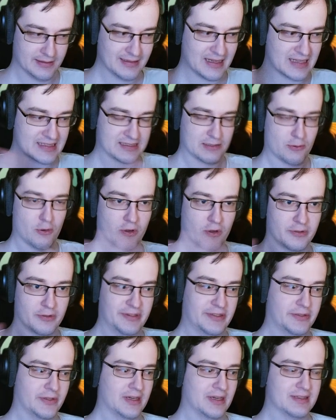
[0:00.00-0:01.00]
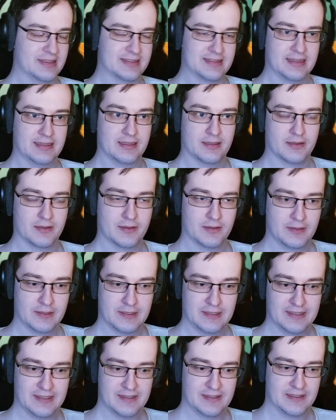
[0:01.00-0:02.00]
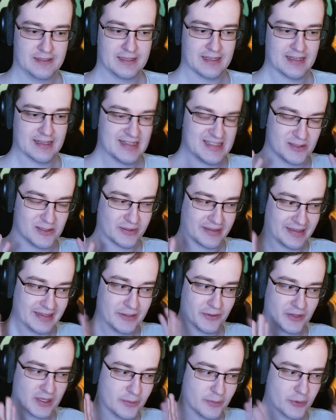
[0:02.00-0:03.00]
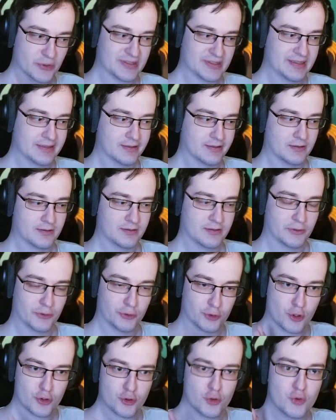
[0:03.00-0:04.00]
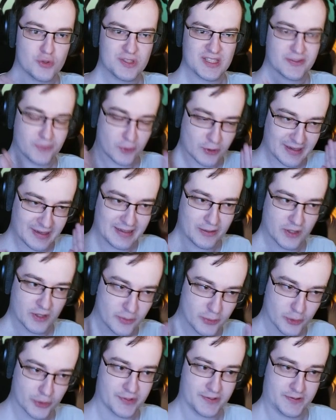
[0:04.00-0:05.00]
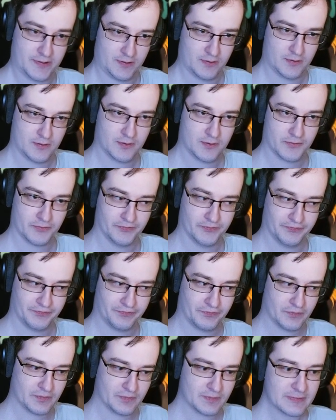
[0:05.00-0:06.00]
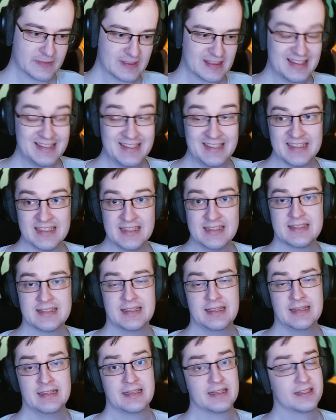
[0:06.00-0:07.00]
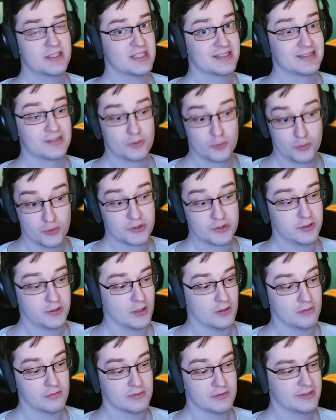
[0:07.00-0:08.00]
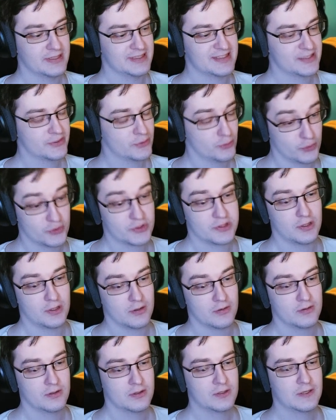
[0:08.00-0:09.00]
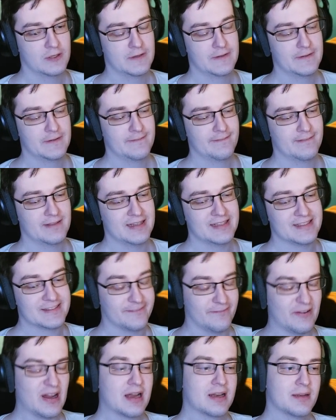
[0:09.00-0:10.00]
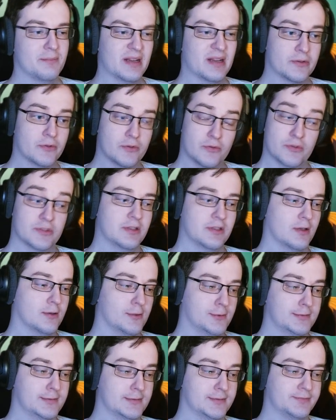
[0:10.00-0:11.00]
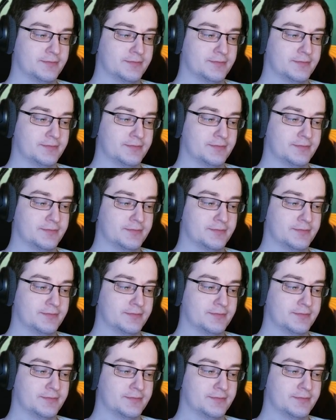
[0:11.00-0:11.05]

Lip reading: That's all you need to understand. It's not AoE burst heal. Don't use it for AoE bursts. It's healing just too slow. It's too slow. It's fine, but too slow.